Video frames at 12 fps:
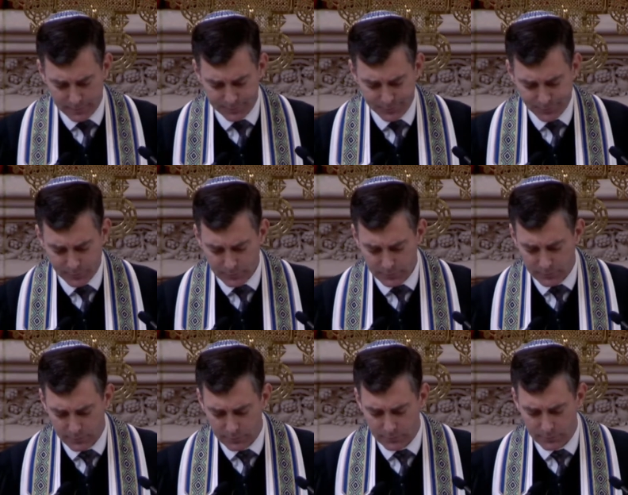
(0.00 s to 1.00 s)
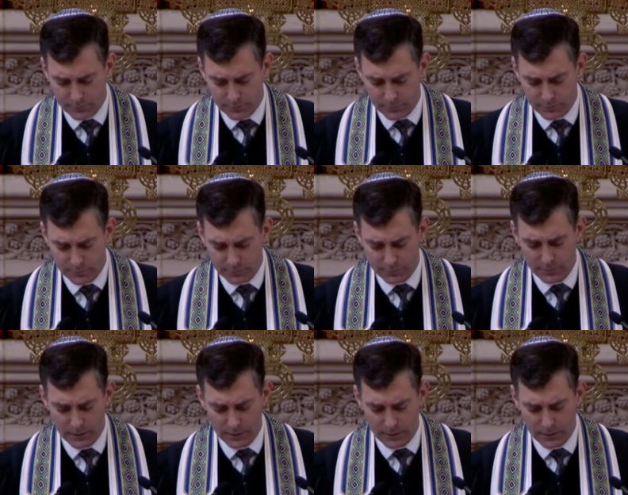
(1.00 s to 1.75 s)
Nothing is said.